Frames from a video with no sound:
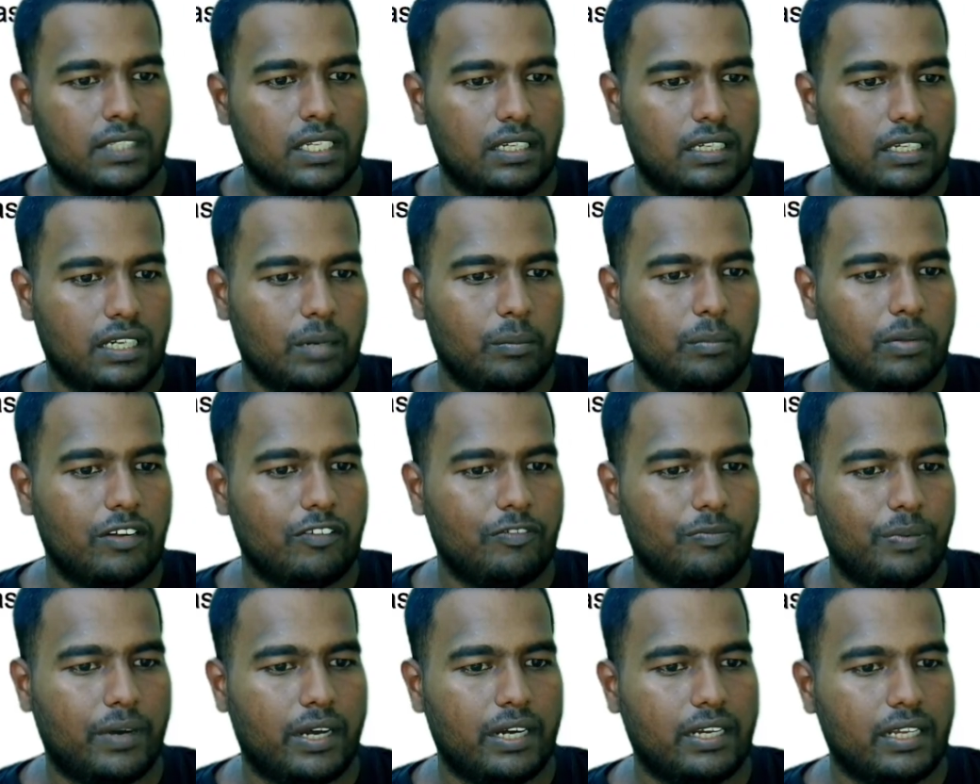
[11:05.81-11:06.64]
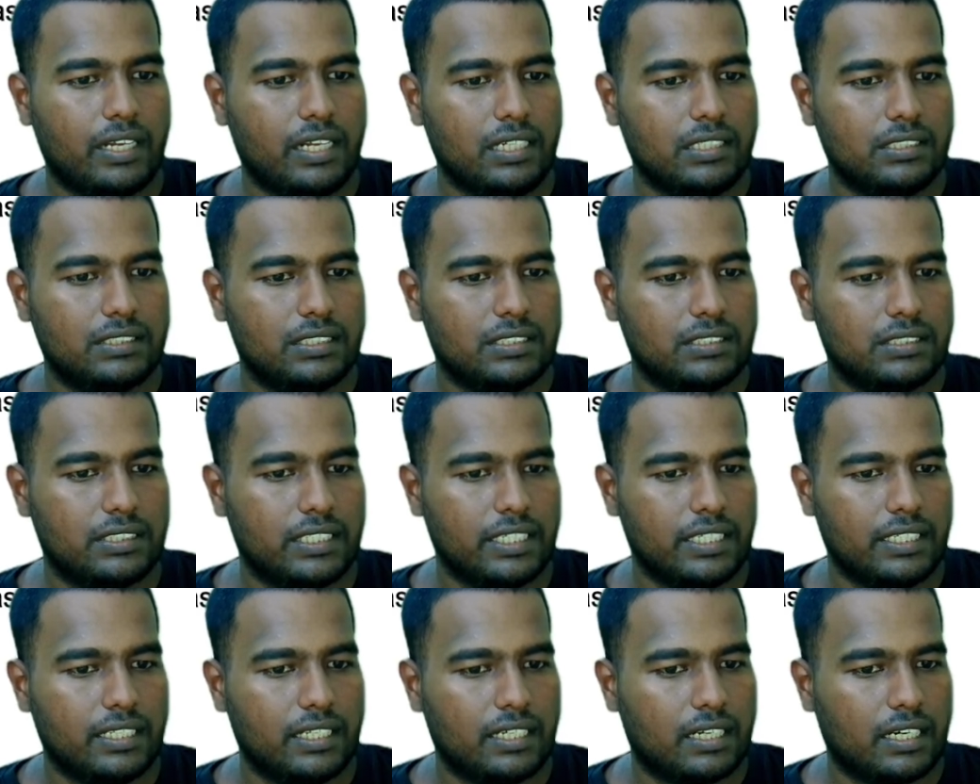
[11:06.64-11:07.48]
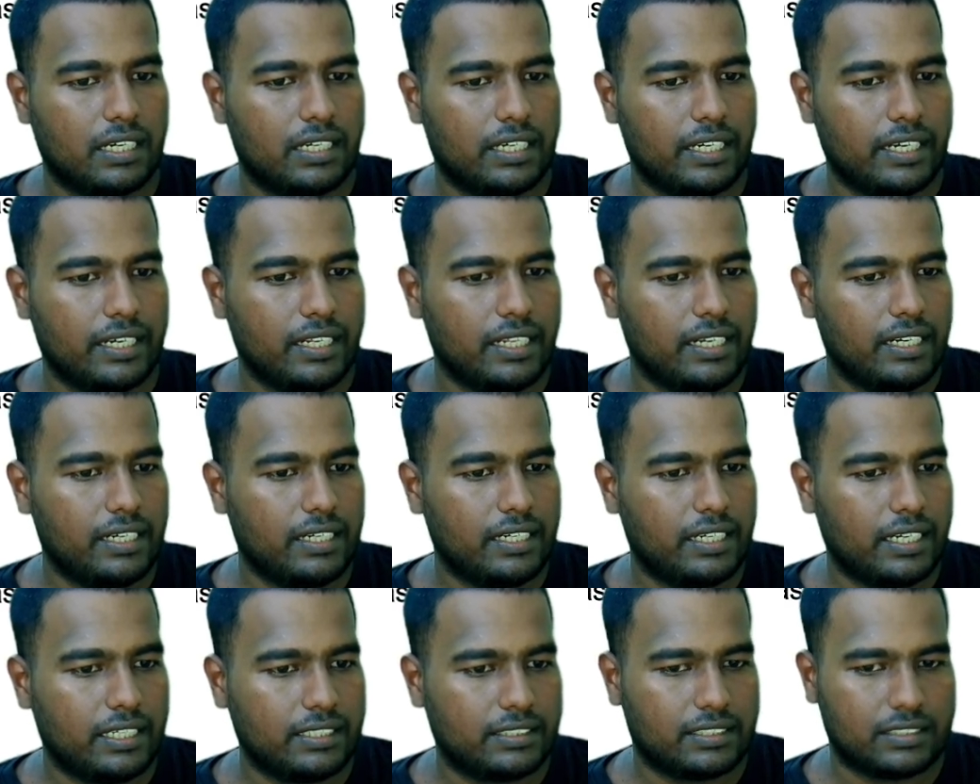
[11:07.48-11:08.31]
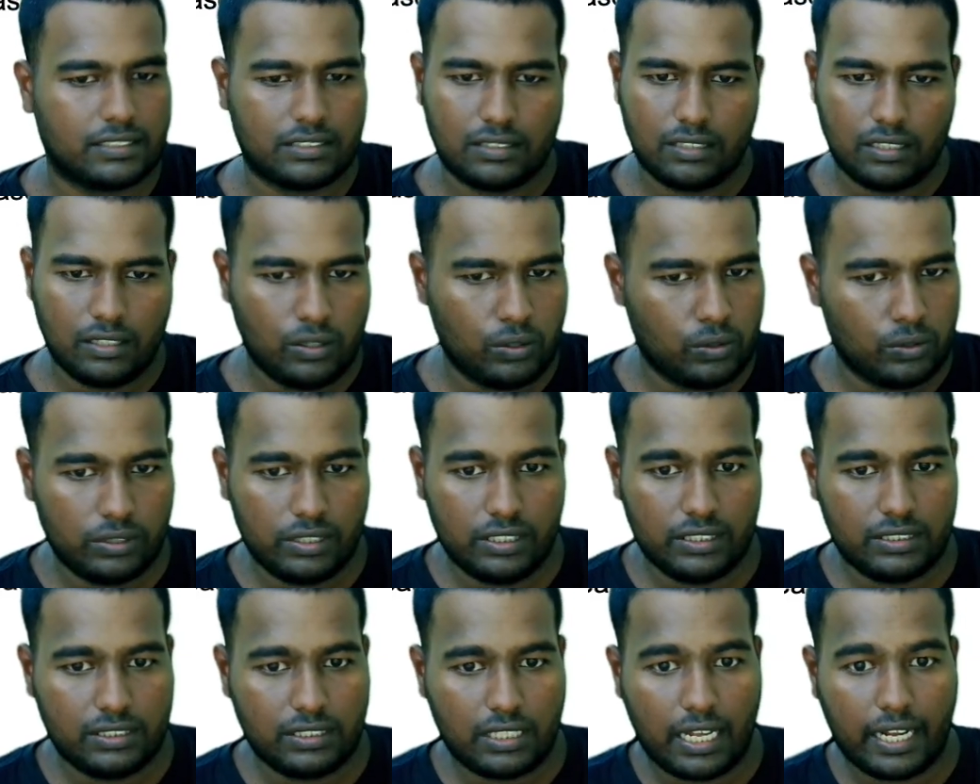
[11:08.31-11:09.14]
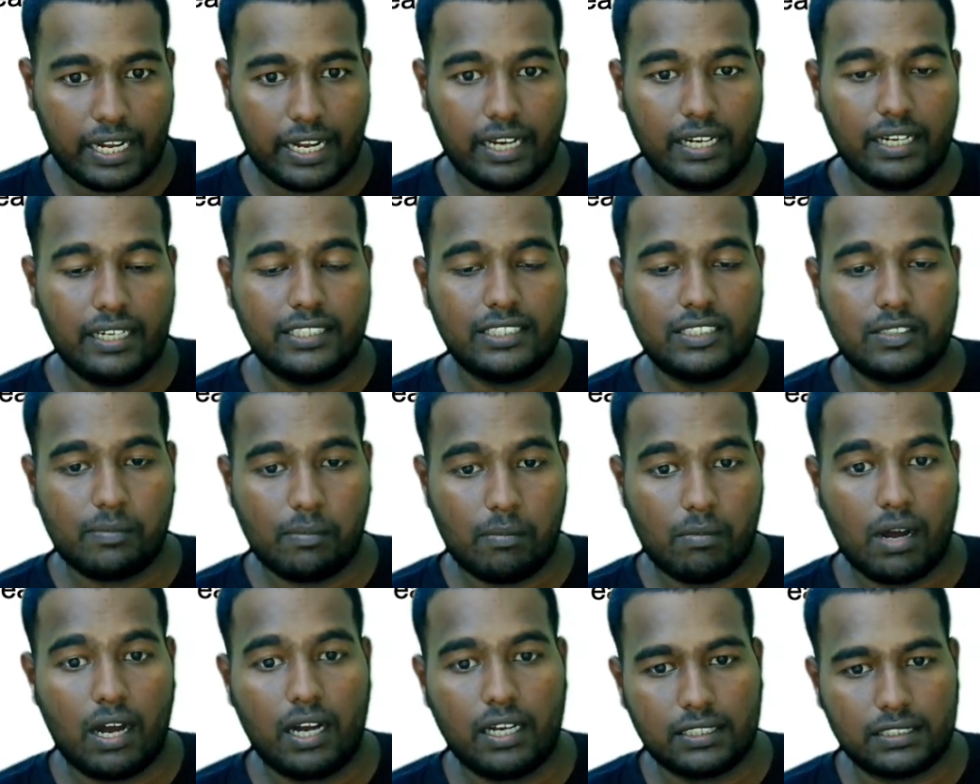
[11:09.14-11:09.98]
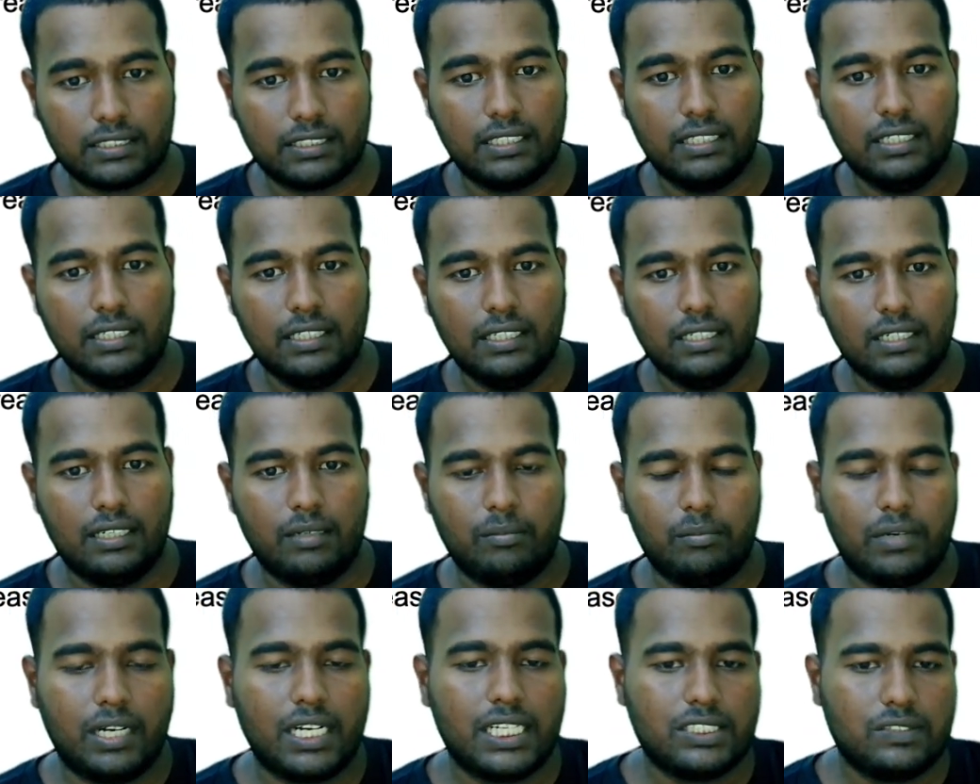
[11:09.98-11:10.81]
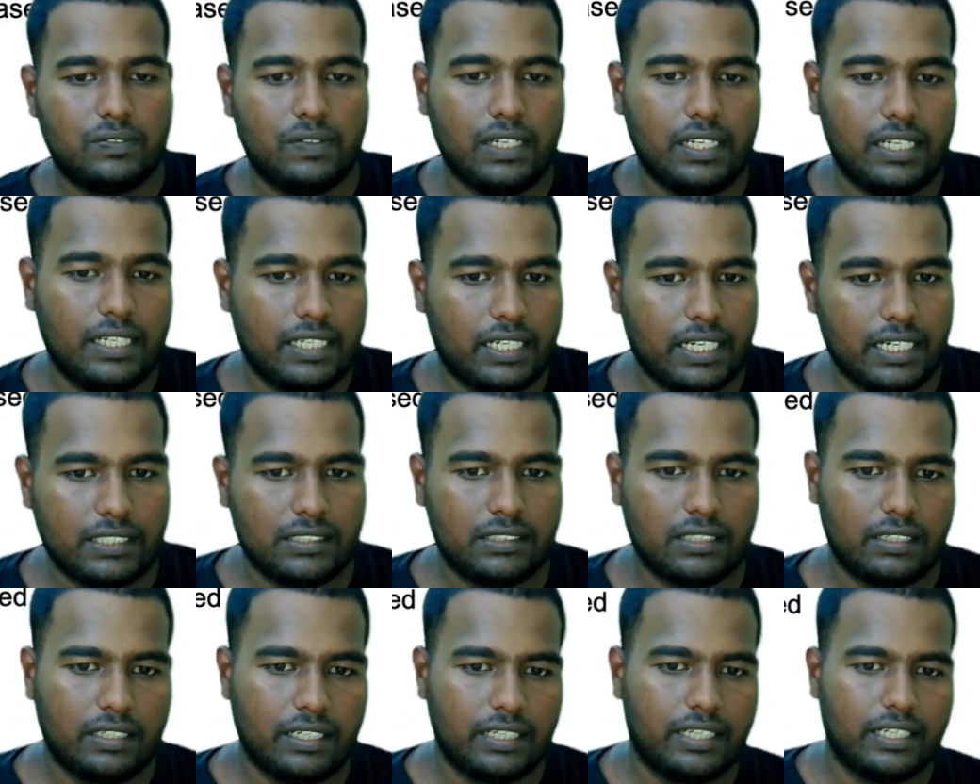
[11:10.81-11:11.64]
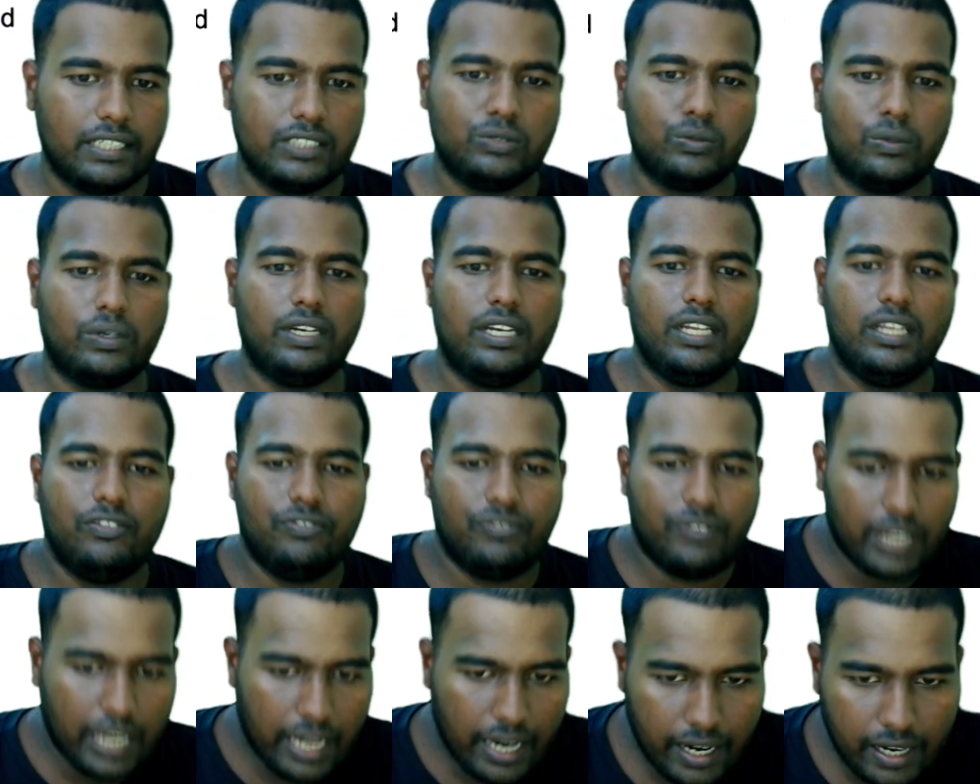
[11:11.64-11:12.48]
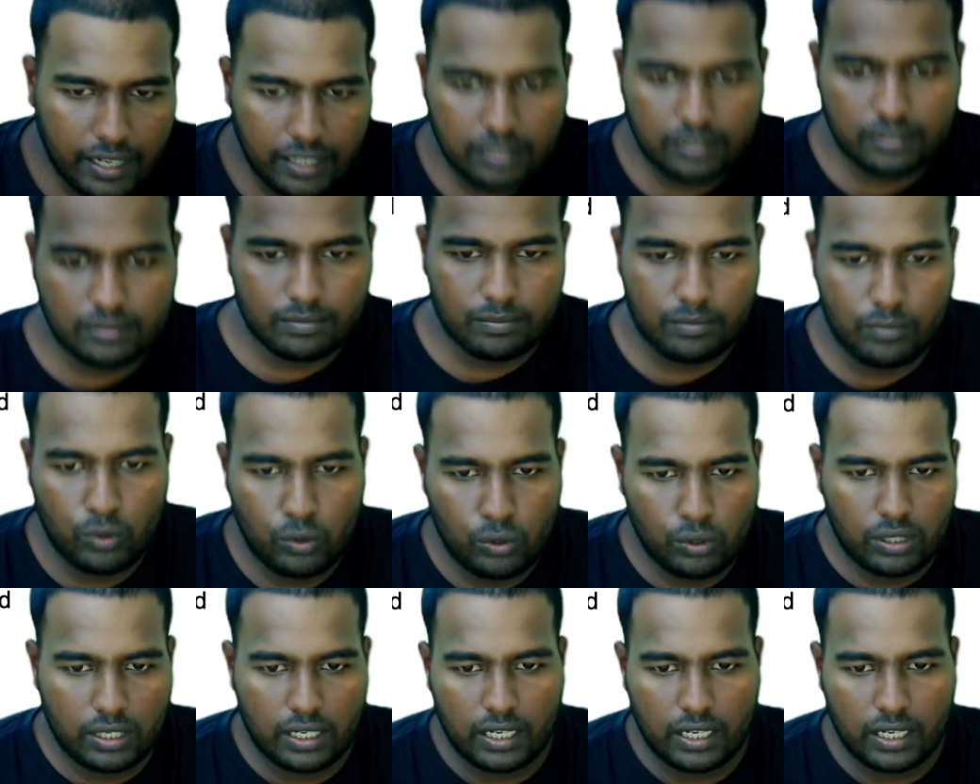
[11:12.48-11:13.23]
Number of particles inside the container increases. No, this again is mass. Mass will increase or decrease only if we add more